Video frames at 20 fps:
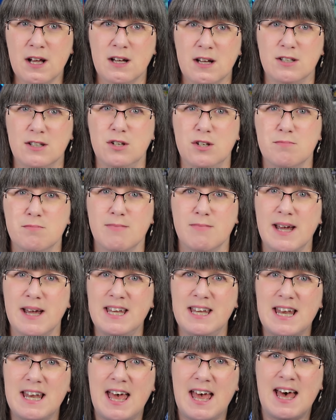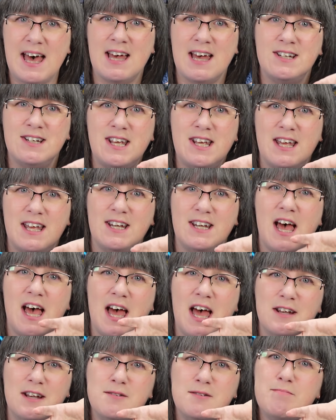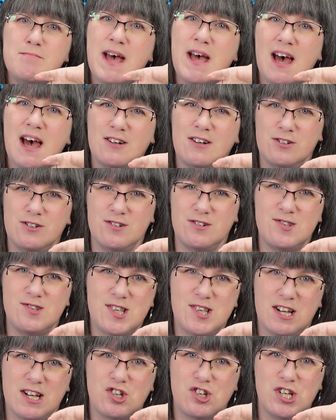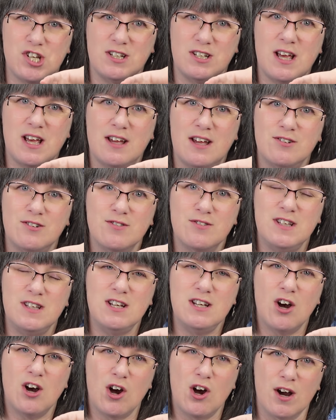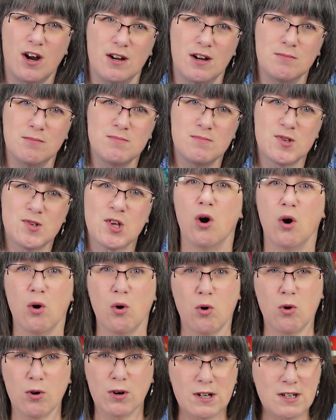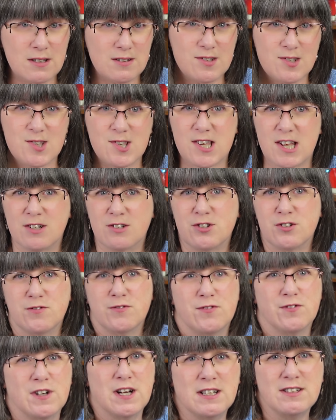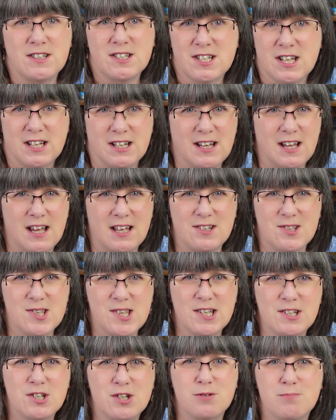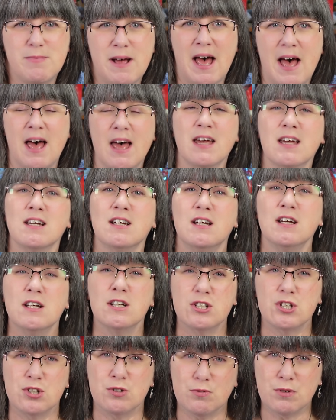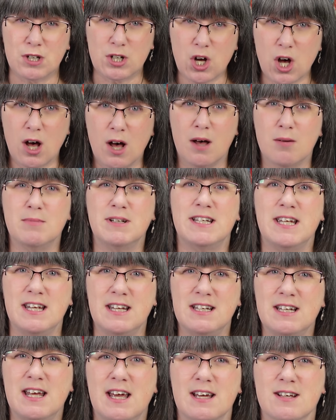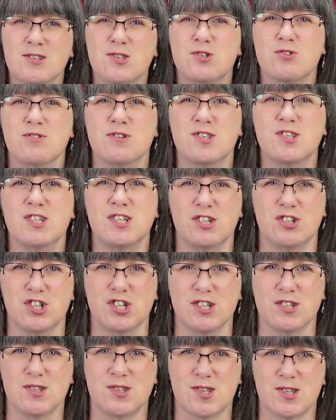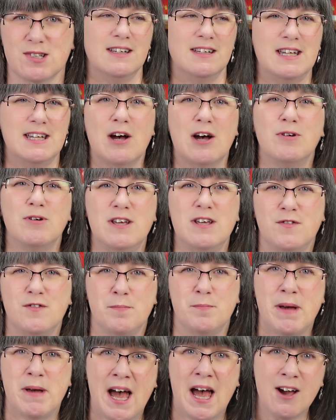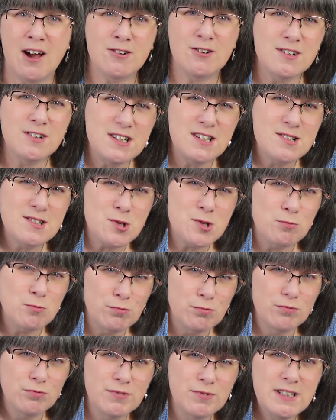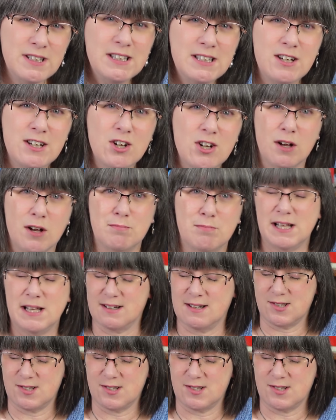you might add an unpatterned section under the arms or in the center front and center back to accommodate extra stitches. Now, if a pattern is really complex